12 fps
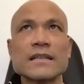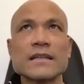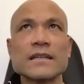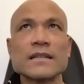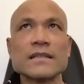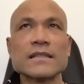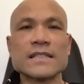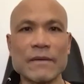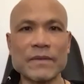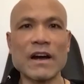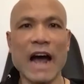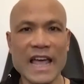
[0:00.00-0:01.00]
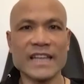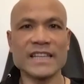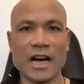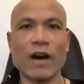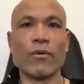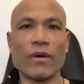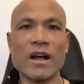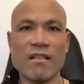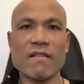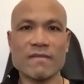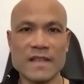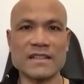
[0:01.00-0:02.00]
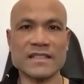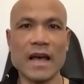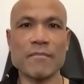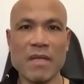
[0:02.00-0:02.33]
7 or 8 years old. That time.